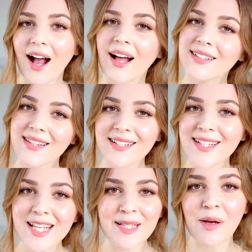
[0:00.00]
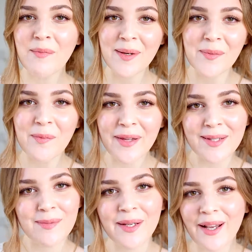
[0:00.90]
And that's it, that's my minimal
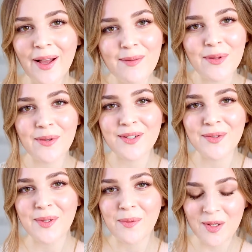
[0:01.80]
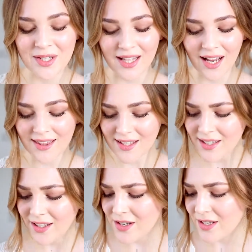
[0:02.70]
makeup look. I hope you enjoyed watching that. I
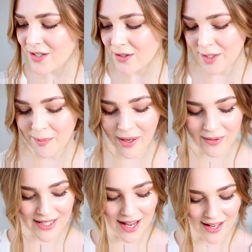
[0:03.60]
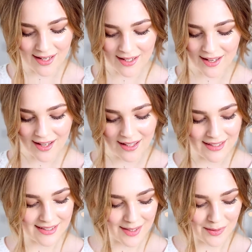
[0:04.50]
think I only used about 10,
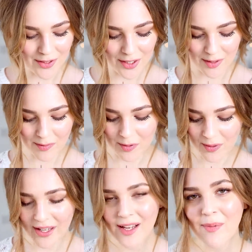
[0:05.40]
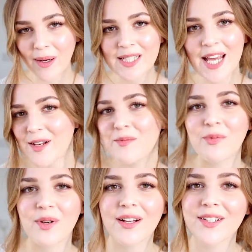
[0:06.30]
let's see, 1, 2, 3, 4, about
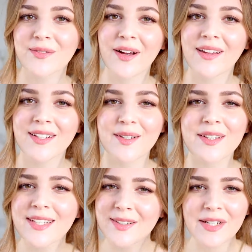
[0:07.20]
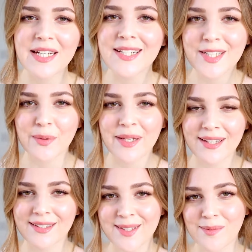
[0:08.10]
10 products throughout that. So I think it's a really nice,
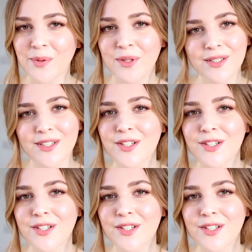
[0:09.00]
quick and simple look